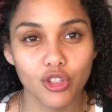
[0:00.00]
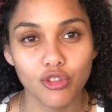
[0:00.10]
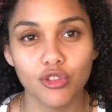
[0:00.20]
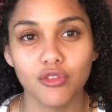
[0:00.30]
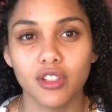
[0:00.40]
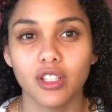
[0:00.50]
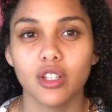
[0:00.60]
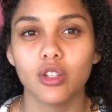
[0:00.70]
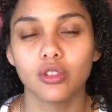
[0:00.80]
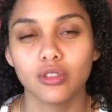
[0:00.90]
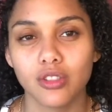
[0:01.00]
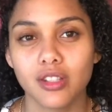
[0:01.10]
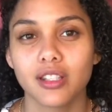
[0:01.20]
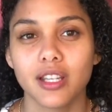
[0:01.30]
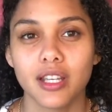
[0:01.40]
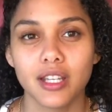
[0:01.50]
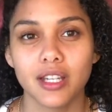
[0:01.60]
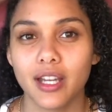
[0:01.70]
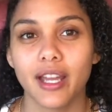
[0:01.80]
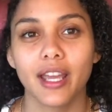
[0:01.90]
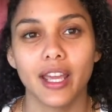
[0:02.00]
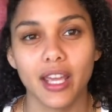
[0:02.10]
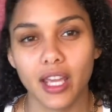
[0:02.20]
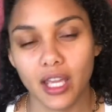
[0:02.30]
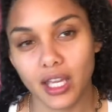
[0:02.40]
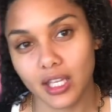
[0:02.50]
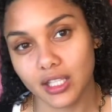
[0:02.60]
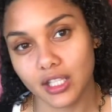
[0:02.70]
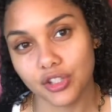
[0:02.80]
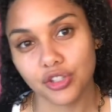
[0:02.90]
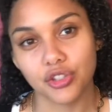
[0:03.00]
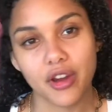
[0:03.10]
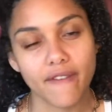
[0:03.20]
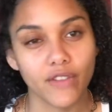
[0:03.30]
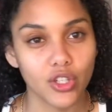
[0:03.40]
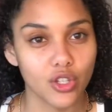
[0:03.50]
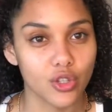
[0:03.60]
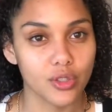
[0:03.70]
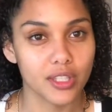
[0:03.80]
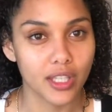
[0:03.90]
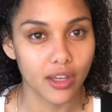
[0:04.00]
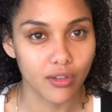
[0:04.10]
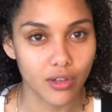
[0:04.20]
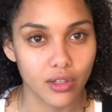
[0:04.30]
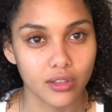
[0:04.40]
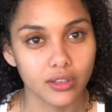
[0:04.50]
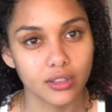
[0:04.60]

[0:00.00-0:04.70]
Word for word: YouTube videos and Instagram videos together.